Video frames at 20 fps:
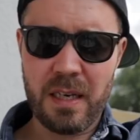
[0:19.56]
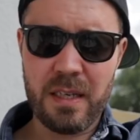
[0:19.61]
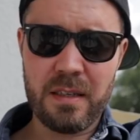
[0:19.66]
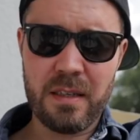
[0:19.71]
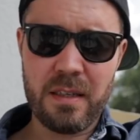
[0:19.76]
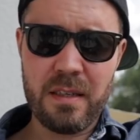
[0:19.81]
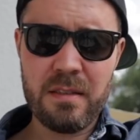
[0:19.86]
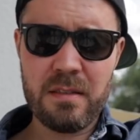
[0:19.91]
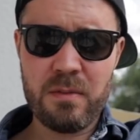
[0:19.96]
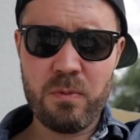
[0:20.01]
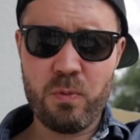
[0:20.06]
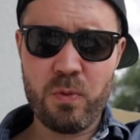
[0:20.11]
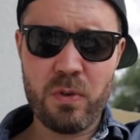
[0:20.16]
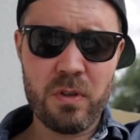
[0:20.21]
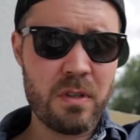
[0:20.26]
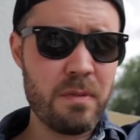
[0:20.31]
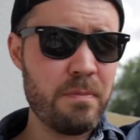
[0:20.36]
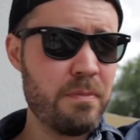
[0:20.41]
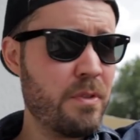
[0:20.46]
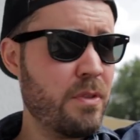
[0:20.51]
Hey guys,
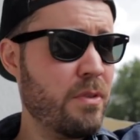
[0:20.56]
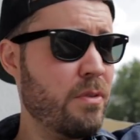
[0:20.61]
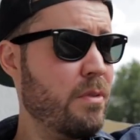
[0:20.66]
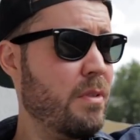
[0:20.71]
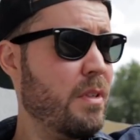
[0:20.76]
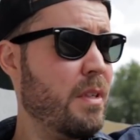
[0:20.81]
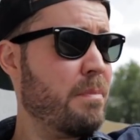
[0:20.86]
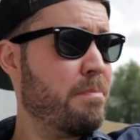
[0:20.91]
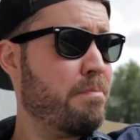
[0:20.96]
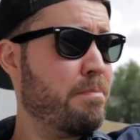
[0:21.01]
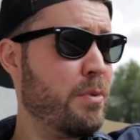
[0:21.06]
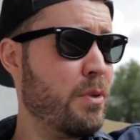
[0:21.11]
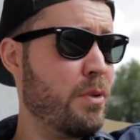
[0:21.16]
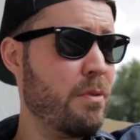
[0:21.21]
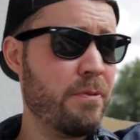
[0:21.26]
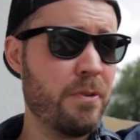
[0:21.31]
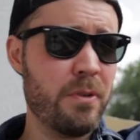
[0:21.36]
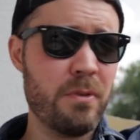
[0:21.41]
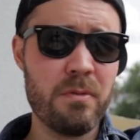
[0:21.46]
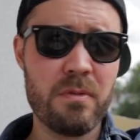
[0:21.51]
welcome to a
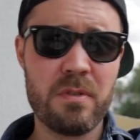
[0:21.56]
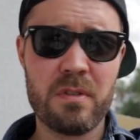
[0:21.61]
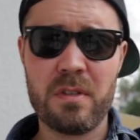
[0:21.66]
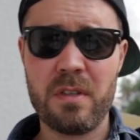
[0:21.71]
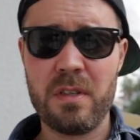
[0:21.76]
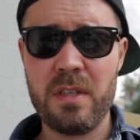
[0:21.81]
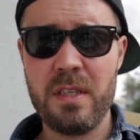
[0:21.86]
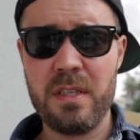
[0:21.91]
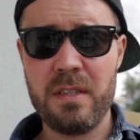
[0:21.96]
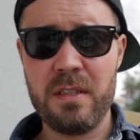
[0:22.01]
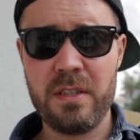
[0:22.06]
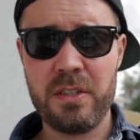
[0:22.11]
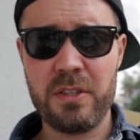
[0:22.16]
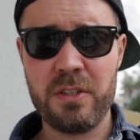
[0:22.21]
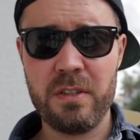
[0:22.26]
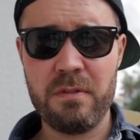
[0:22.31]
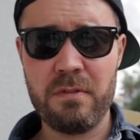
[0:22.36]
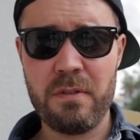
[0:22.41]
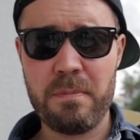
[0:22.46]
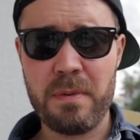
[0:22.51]
beautiful sunny
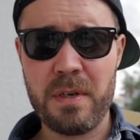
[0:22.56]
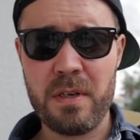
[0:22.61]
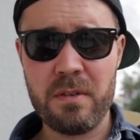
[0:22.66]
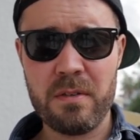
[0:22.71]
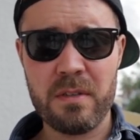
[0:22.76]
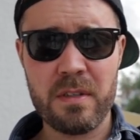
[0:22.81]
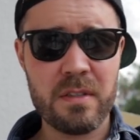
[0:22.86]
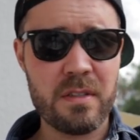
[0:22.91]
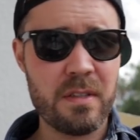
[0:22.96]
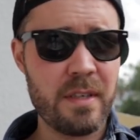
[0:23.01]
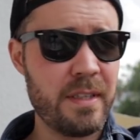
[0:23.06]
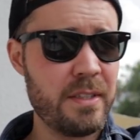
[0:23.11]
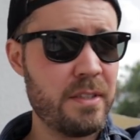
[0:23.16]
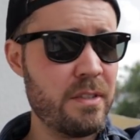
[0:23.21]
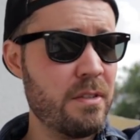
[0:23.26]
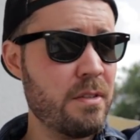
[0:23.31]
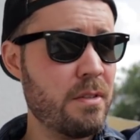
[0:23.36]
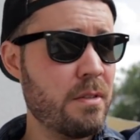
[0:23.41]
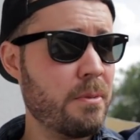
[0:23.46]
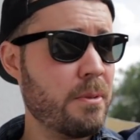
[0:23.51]
edition of the balcony
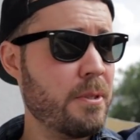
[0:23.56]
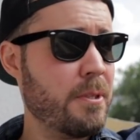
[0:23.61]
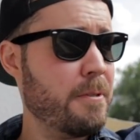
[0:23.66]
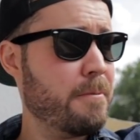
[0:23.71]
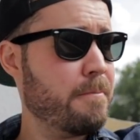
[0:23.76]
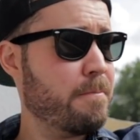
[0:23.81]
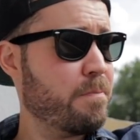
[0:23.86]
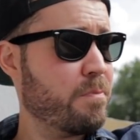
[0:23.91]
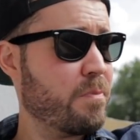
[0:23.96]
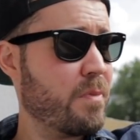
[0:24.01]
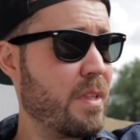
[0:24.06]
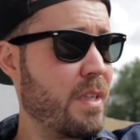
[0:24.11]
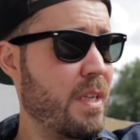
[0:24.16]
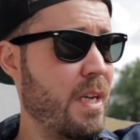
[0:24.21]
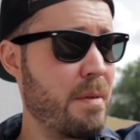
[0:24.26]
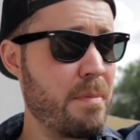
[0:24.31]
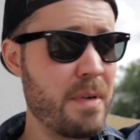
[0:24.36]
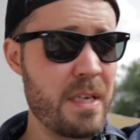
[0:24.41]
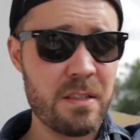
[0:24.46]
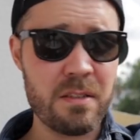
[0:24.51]
sessions where
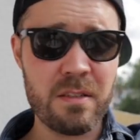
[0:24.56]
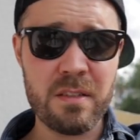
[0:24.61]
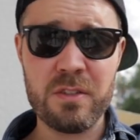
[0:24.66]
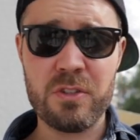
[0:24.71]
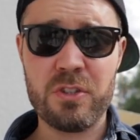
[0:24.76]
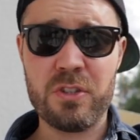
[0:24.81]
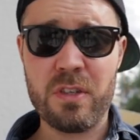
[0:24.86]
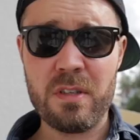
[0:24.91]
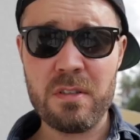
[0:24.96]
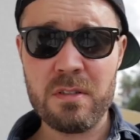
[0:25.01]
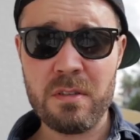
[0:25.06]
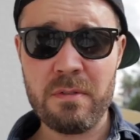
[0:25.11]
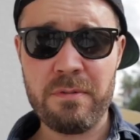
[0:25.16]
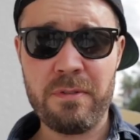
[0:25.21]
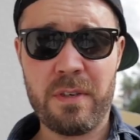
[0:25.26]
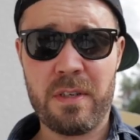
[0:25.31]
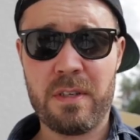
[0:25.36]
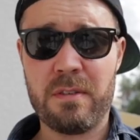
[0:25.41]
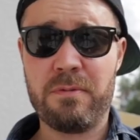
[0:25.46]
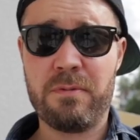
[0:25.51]
I'm actually
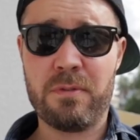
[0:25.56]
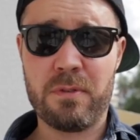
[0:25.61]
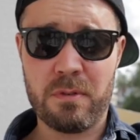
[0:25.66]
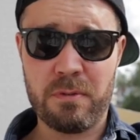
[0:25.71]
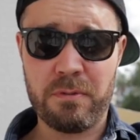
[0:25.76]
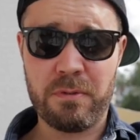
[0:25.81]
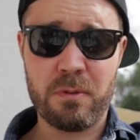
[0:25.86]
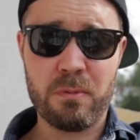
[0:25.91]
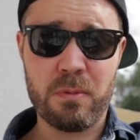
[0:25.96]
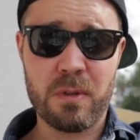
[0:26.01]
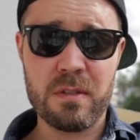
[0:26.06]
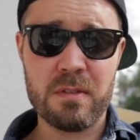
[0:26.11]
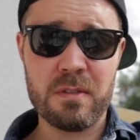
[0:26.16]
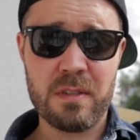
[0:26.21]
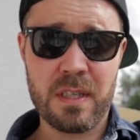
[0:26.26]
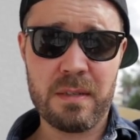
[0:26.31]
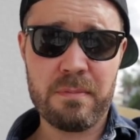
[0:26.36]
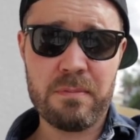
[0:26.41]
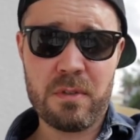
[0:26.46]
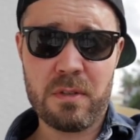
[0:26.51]
justified for, for one
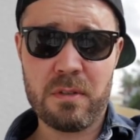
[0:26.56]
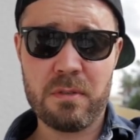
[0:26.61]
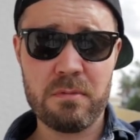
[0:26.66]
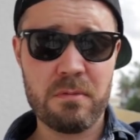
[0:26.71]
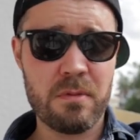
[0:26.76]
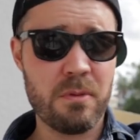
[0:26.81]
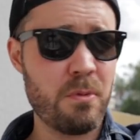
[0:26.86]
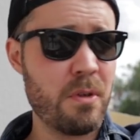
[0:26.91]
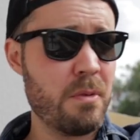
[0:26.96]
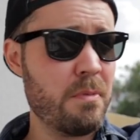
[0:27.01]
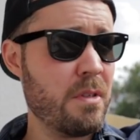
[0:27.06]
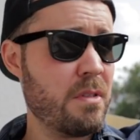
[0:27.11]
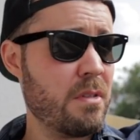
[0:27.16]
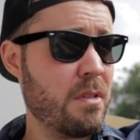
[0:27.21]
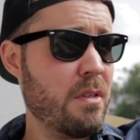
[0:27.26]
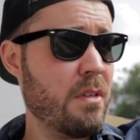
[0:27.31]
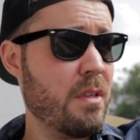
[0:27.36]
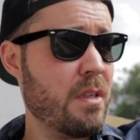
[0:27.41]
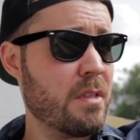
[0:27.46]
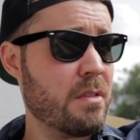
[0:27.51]
time to, to wear my
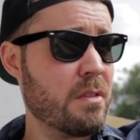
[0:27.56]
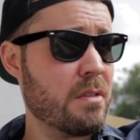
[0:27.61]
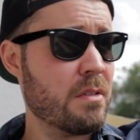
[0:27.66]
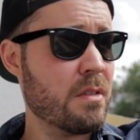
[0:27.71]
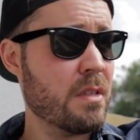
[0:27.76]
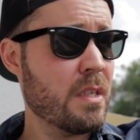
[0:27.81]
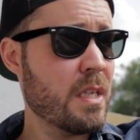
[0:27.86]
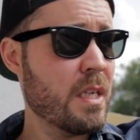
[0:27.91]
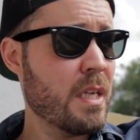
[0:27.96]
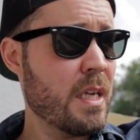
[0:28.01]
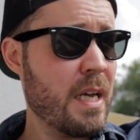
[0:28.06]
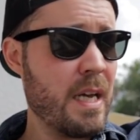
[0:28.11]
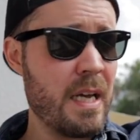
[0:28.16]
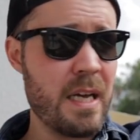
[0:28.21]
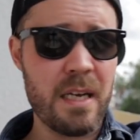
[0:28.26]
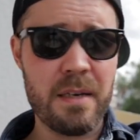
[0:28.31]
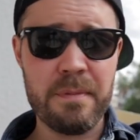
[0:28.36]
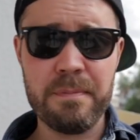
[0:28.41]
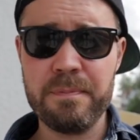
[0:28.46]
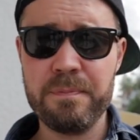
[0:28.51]
sunglasses.
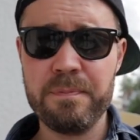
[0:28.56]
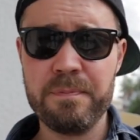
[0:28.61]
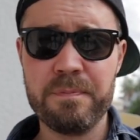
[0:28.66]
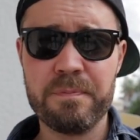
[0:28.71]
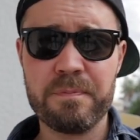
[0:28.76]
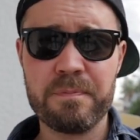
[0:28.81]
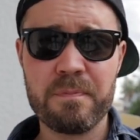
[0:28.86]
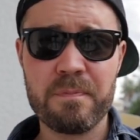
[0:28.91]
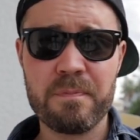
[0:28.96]
Um,